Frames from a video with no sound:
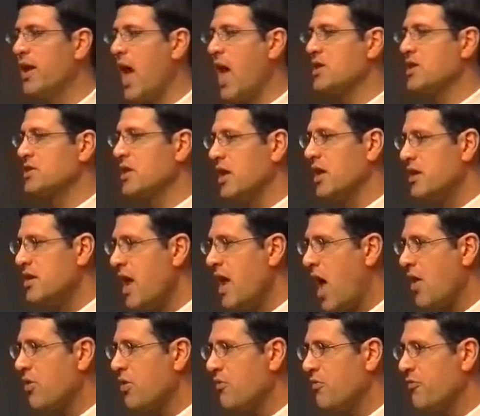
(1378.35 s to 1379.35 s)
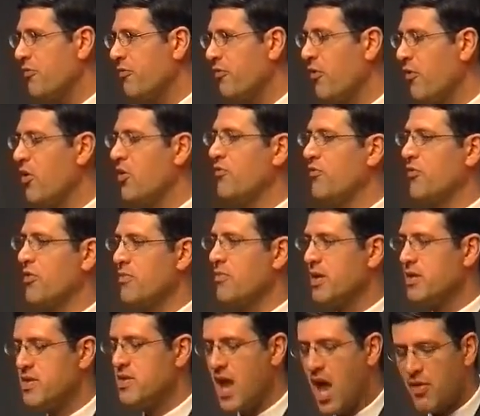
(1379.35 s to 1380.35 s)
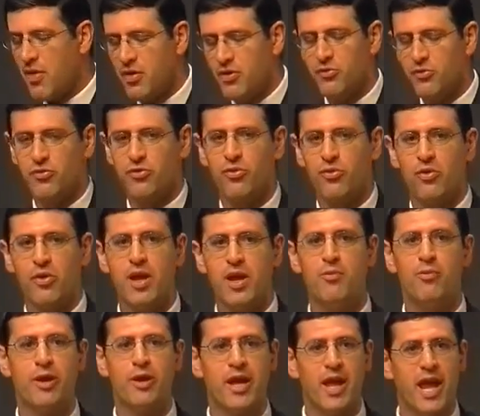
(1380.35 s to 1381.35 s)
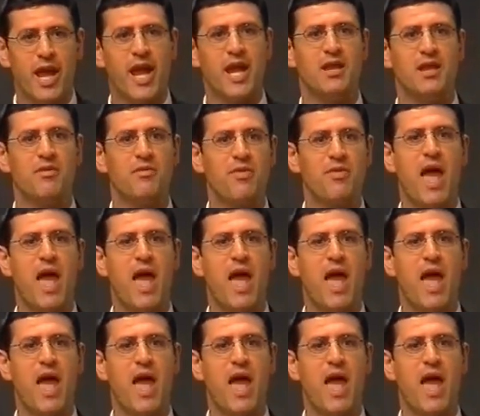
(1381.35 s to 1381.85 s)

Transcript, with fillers: us another fruit from another tree. We eat of